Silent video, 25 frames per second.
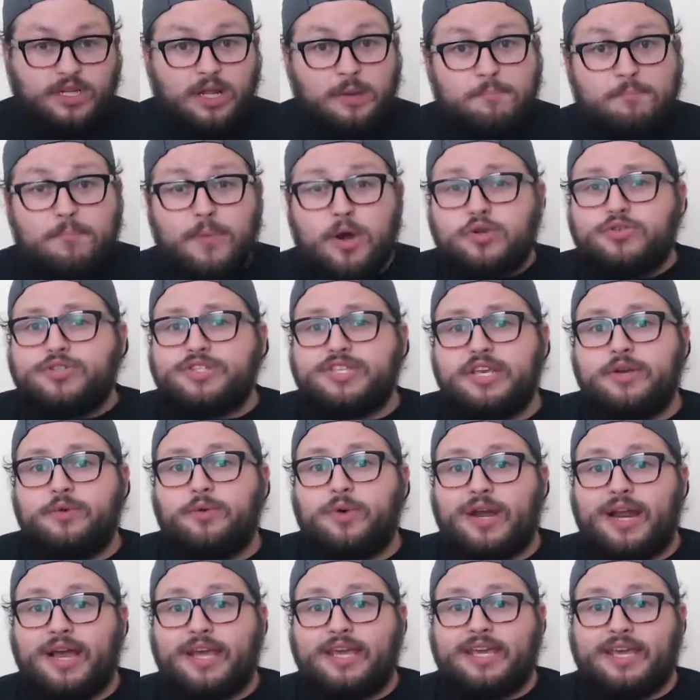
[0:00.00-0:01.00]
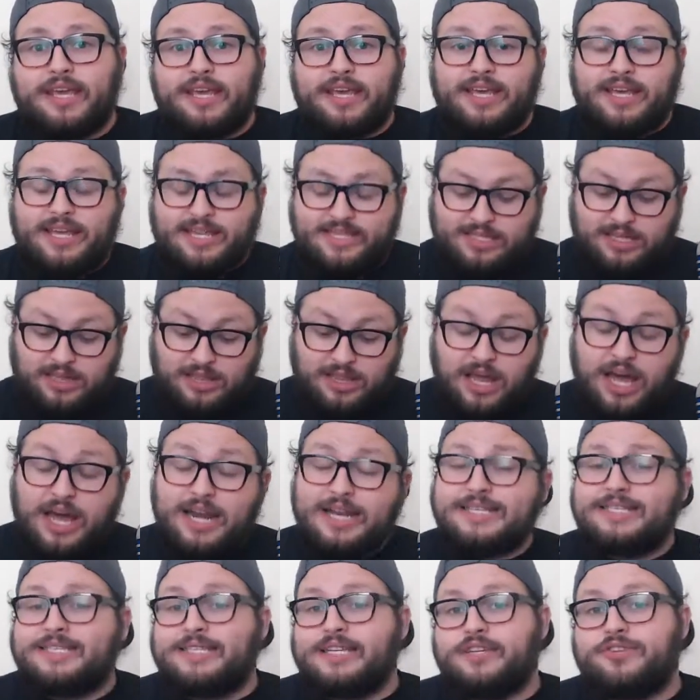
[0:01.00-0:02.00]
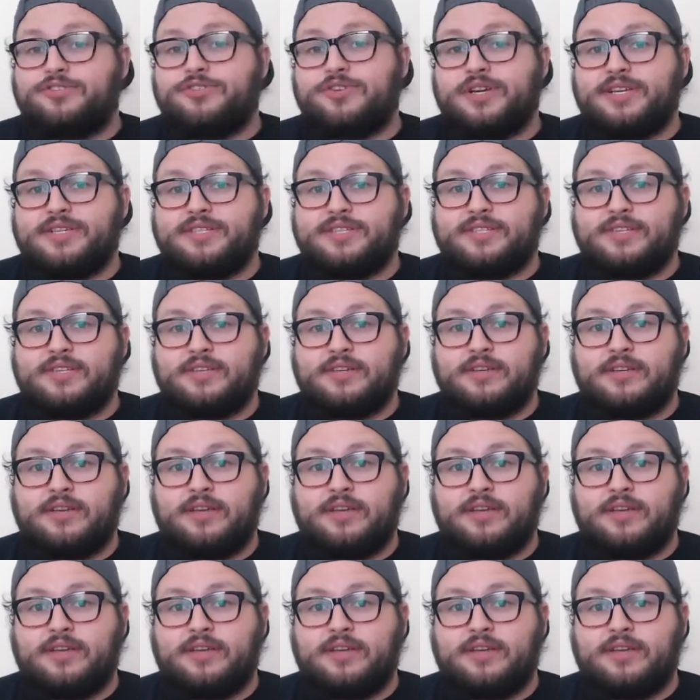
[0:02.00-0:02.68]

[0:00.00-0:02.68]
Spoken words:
mostly what I get is a lot of citrus